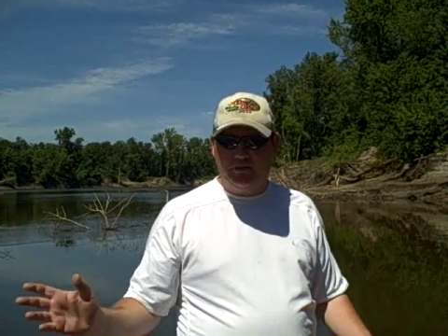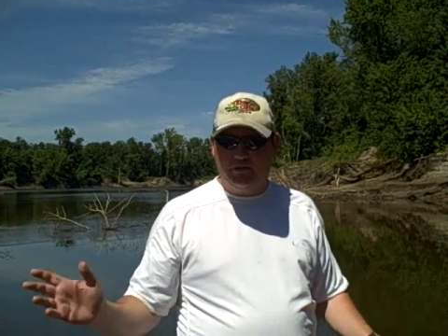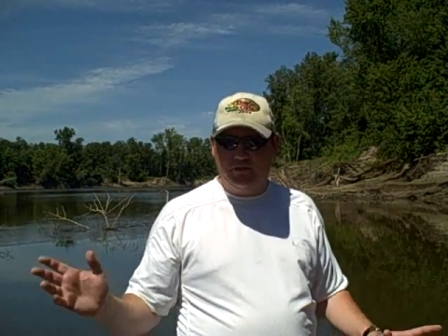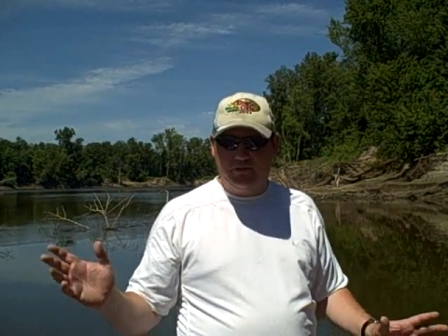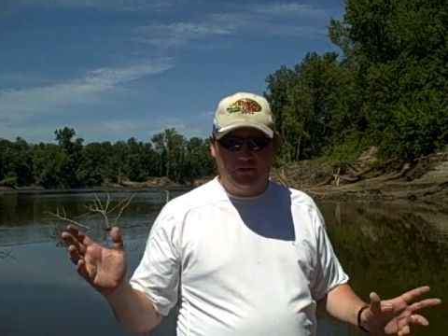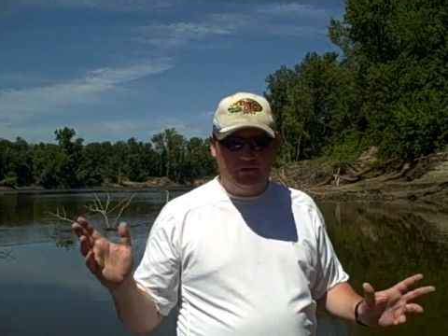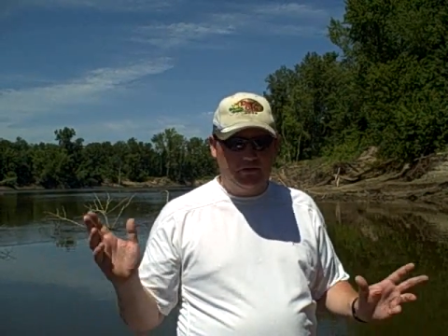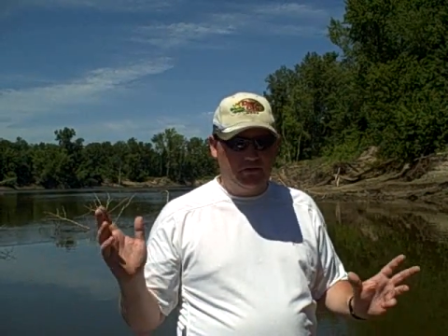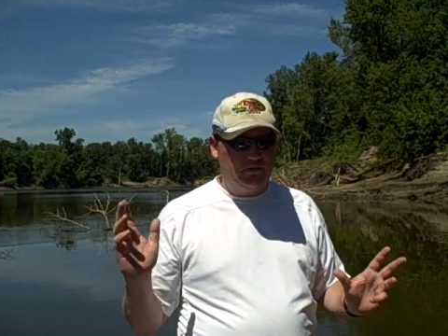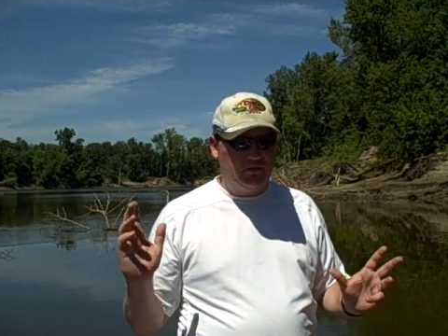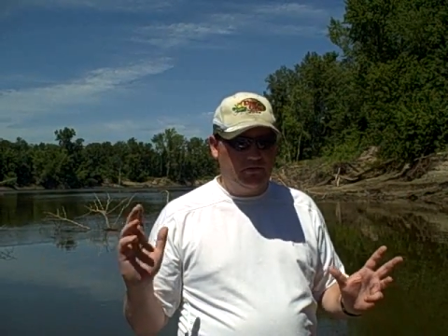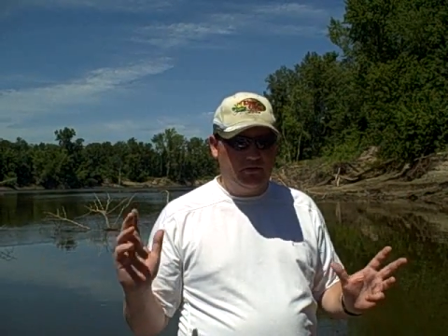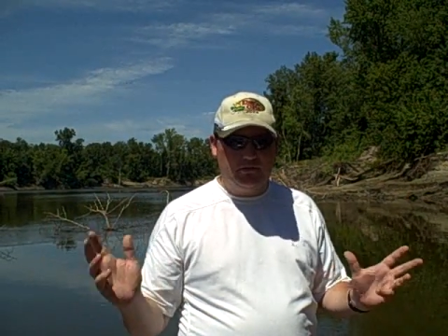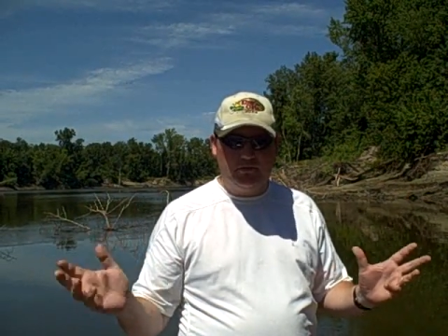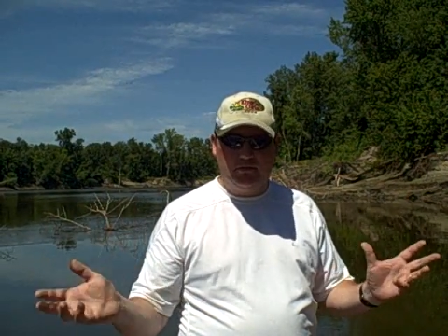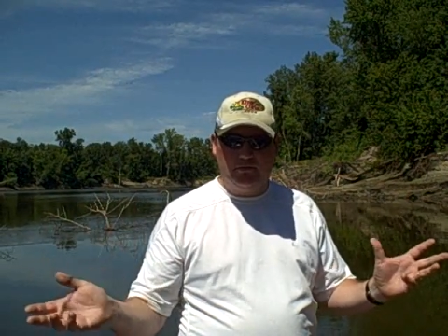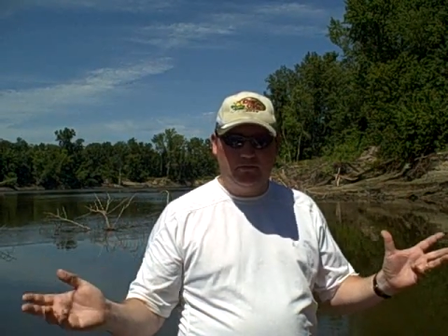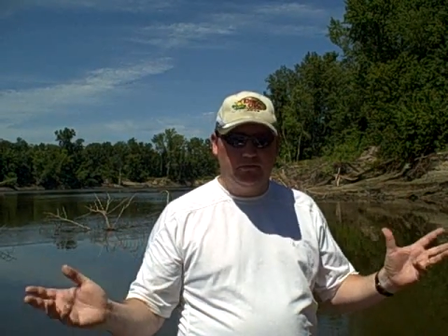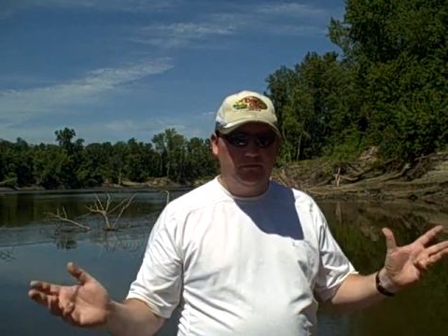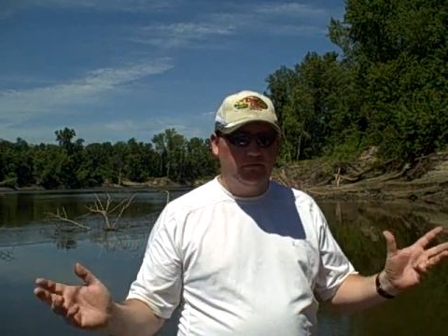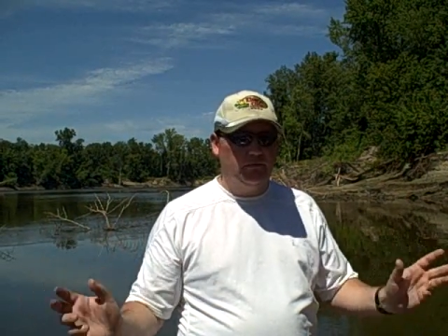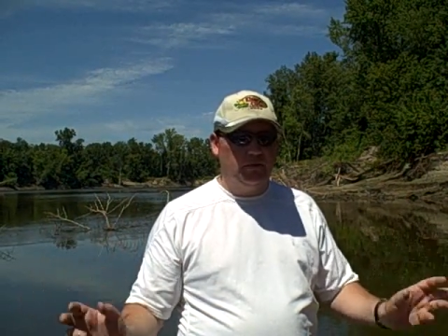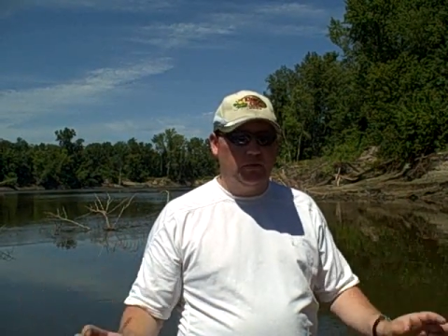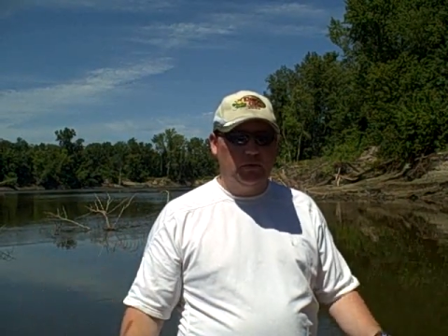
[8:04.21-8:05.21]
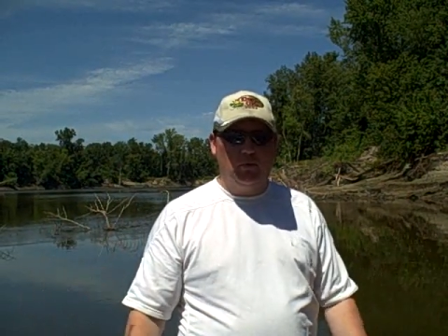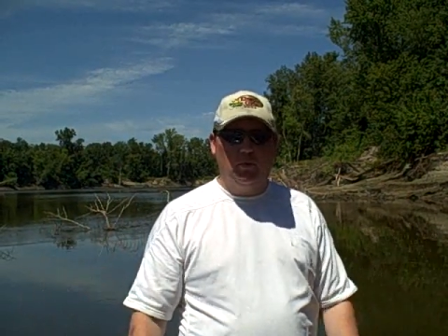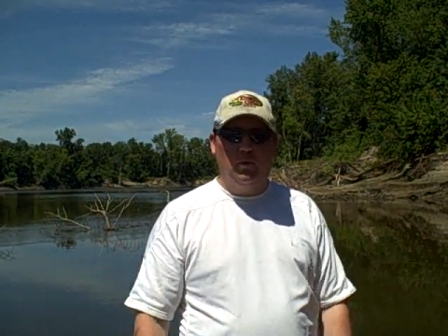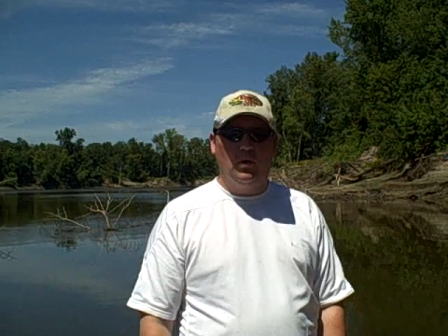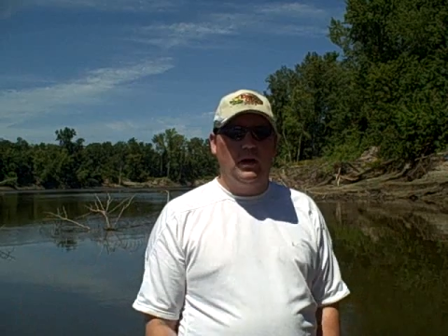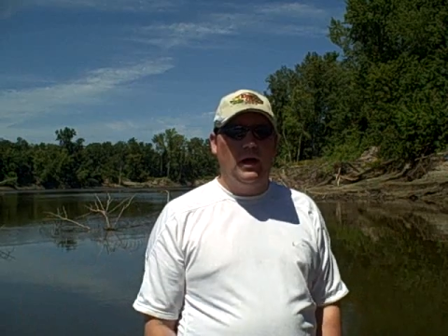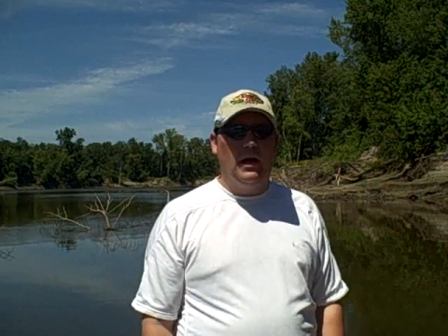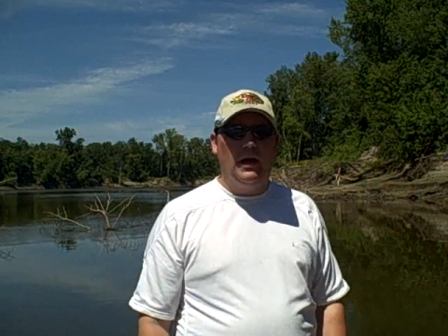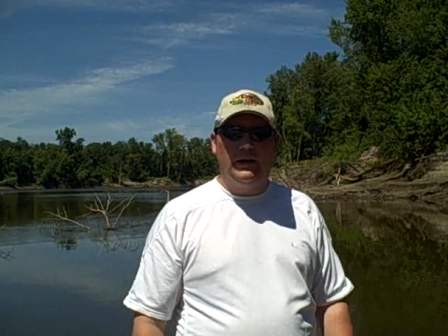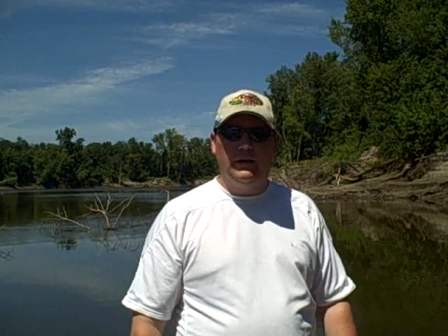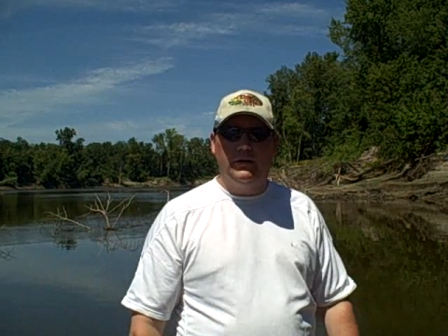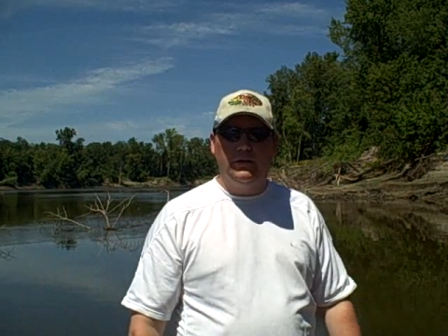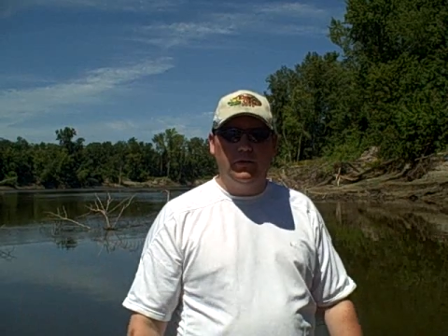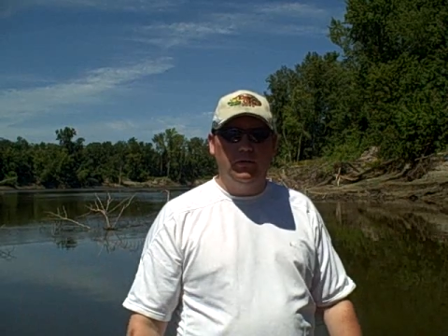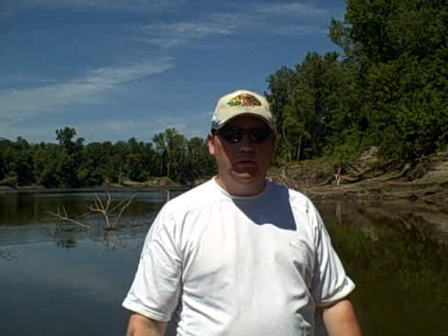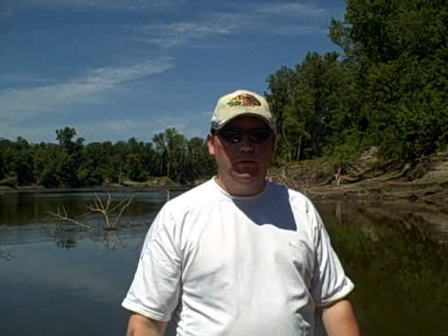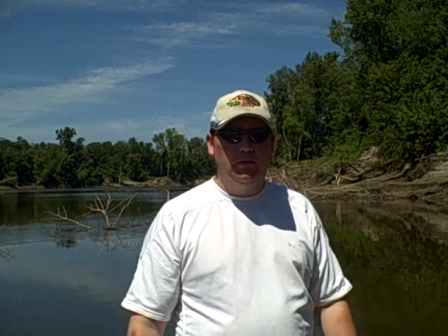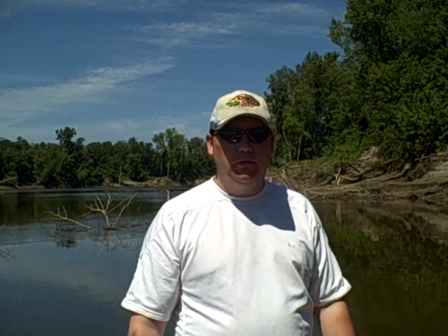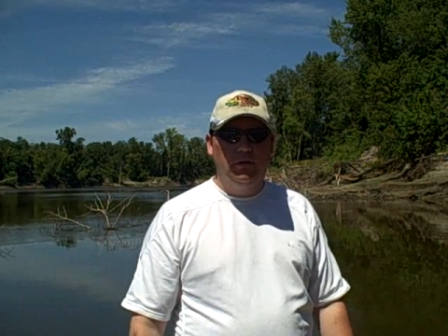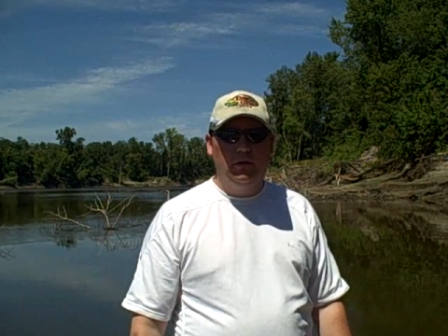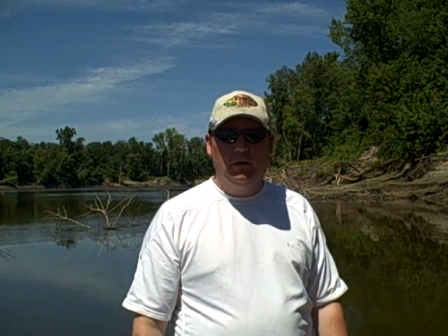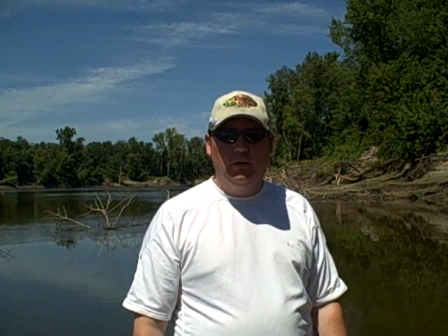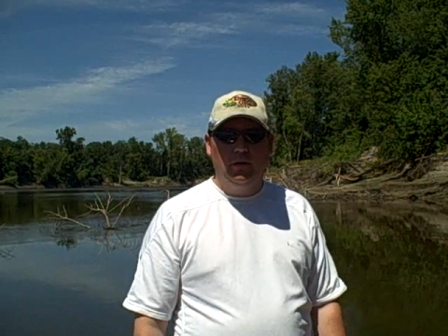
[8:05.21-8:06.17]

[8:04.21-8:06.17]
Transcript: is what I do.